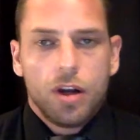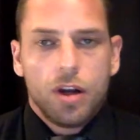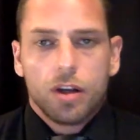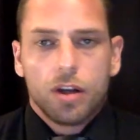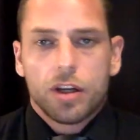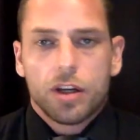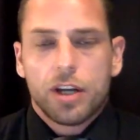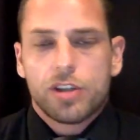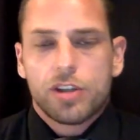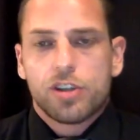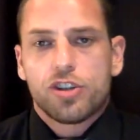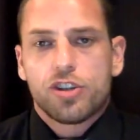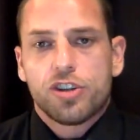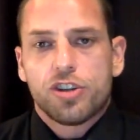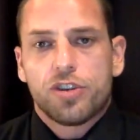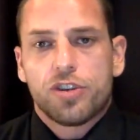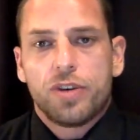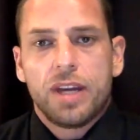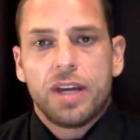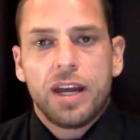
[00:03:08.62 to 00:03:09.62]
Okay, so
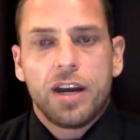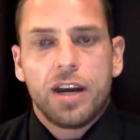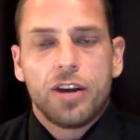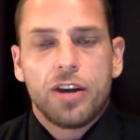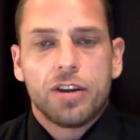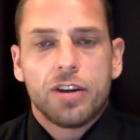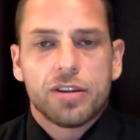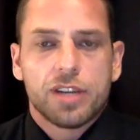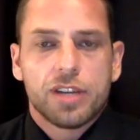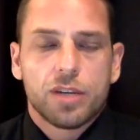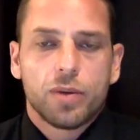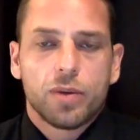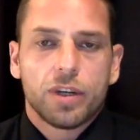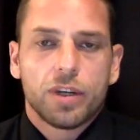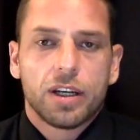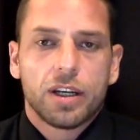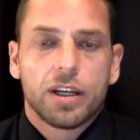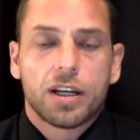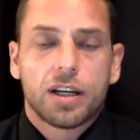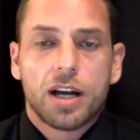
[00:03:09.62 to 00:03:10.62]
just three areas that we're
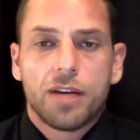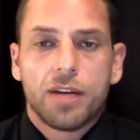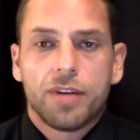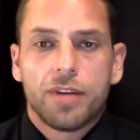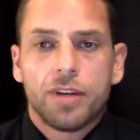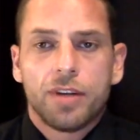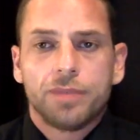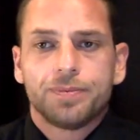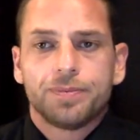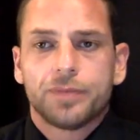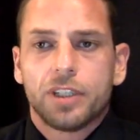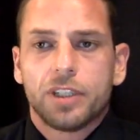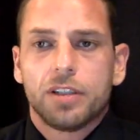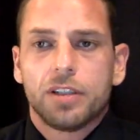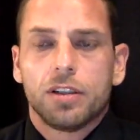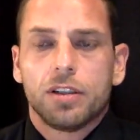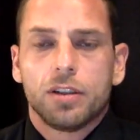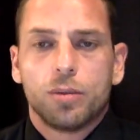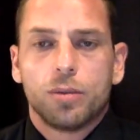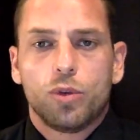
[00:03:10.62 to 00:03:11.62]
going to cover in a
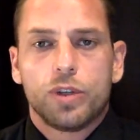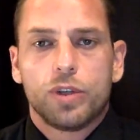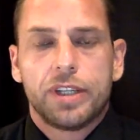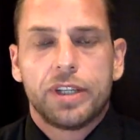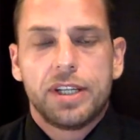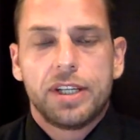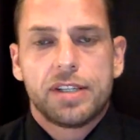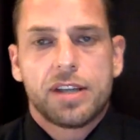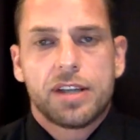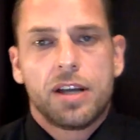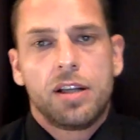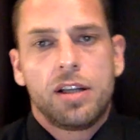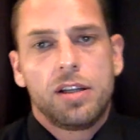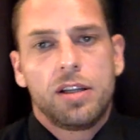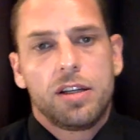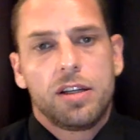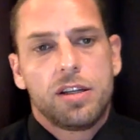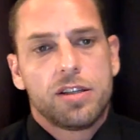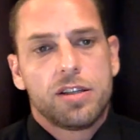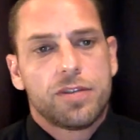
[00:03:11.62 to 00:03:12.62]
little more detail
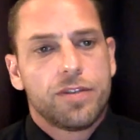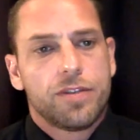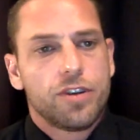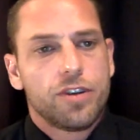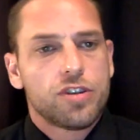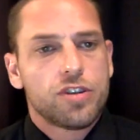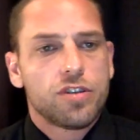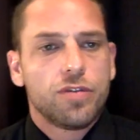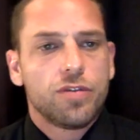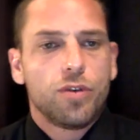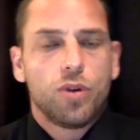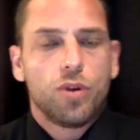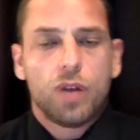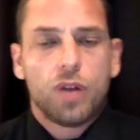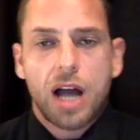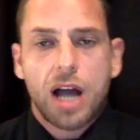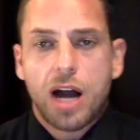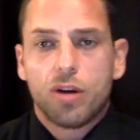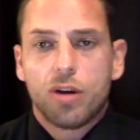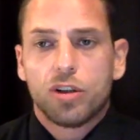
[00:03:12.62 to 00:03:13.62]
is, first of all,
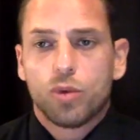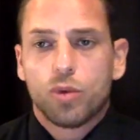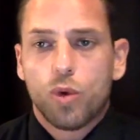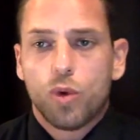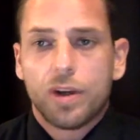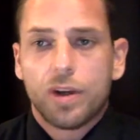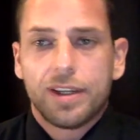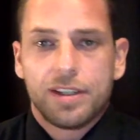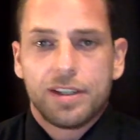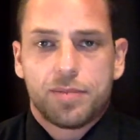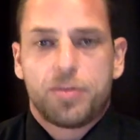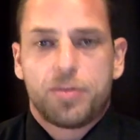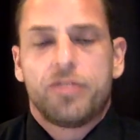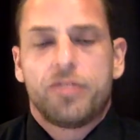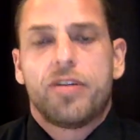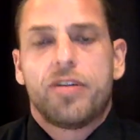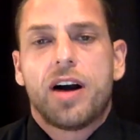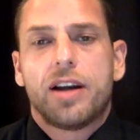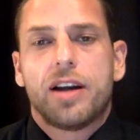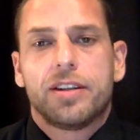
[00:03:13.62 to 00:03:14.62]
how and what is
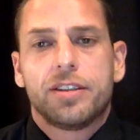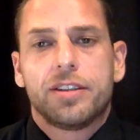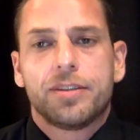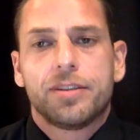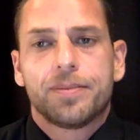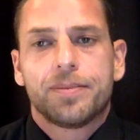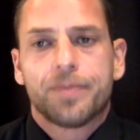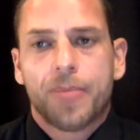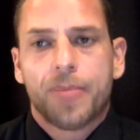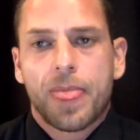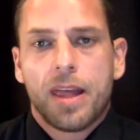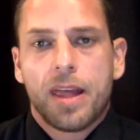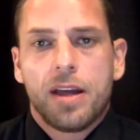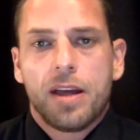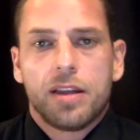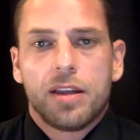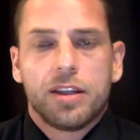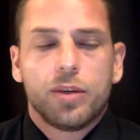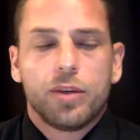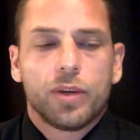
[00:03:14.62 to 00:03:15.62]
provided.
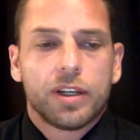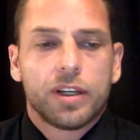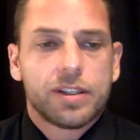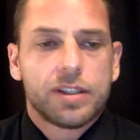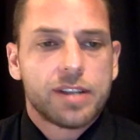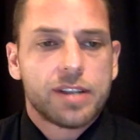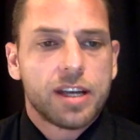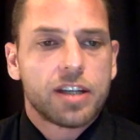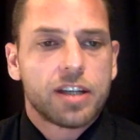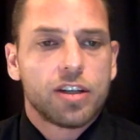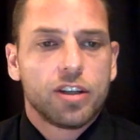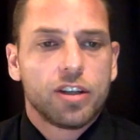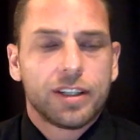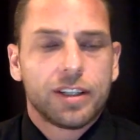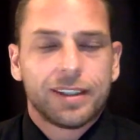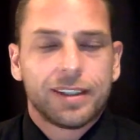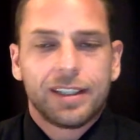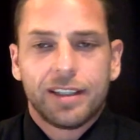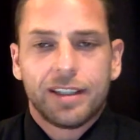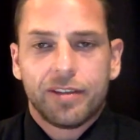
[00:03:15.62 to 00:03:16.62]
Then we're going to take a look
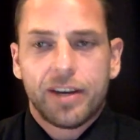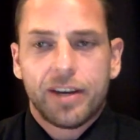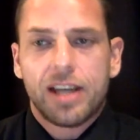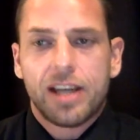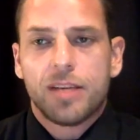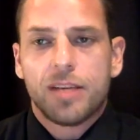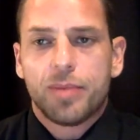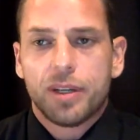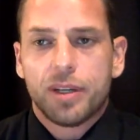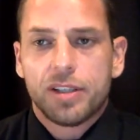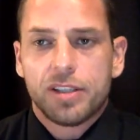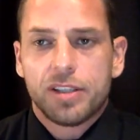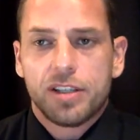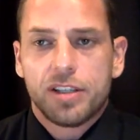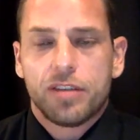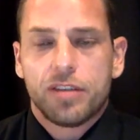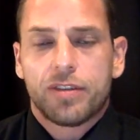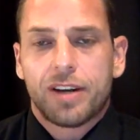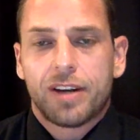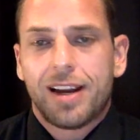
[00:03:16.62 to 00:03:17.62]
at the availability
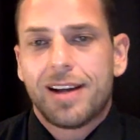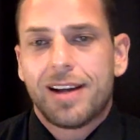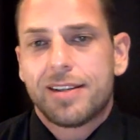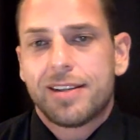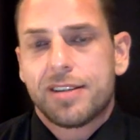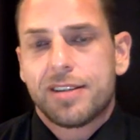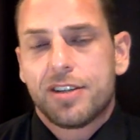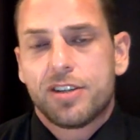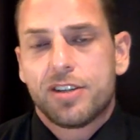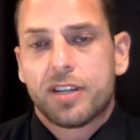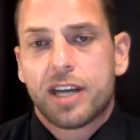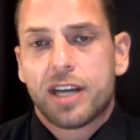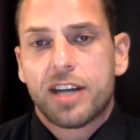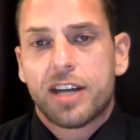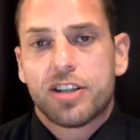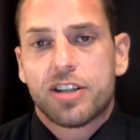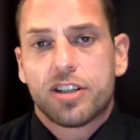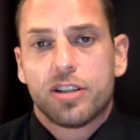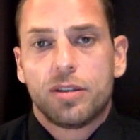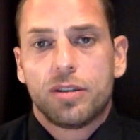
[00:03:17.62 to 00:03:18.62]
of client
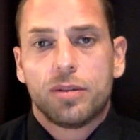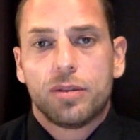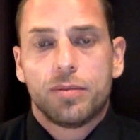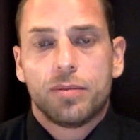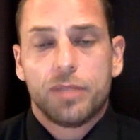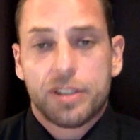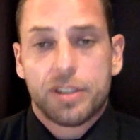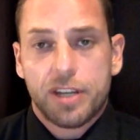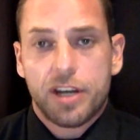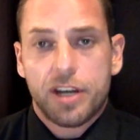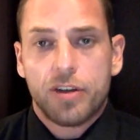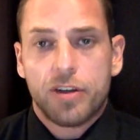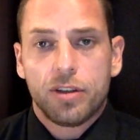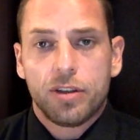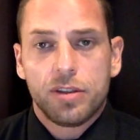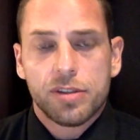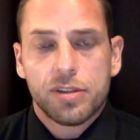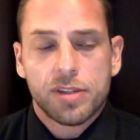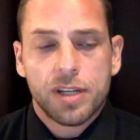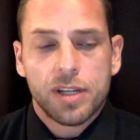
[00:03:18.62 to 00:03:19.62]
educational
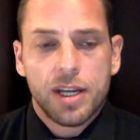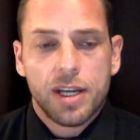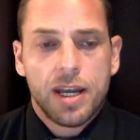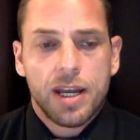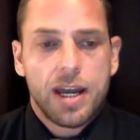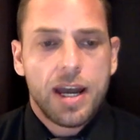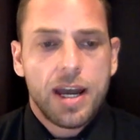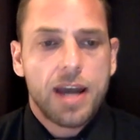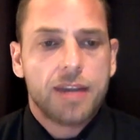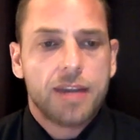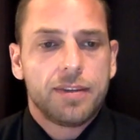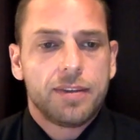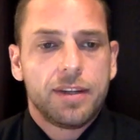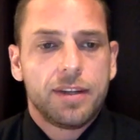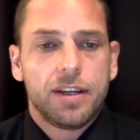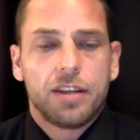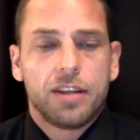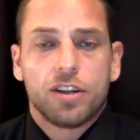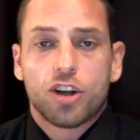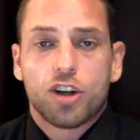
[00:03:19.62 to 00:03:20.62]
materials, and
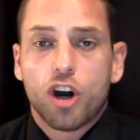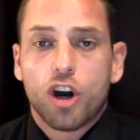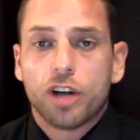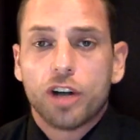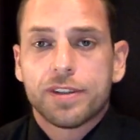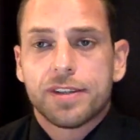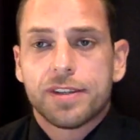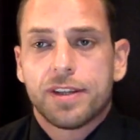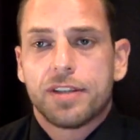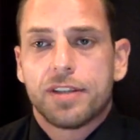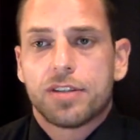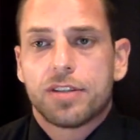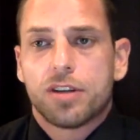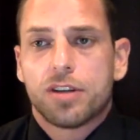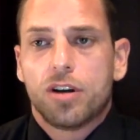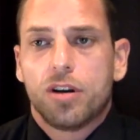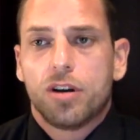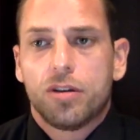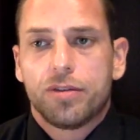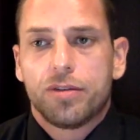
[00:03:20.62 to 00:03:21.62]
then the content
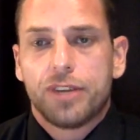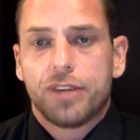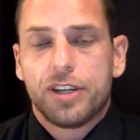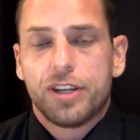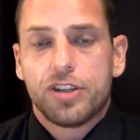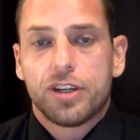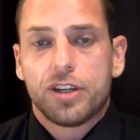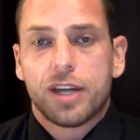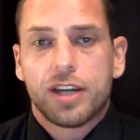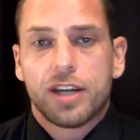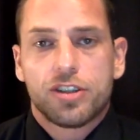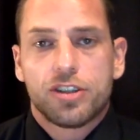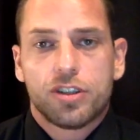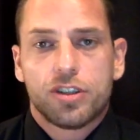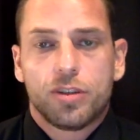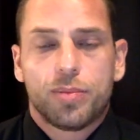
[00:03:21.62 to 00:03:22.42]
of educational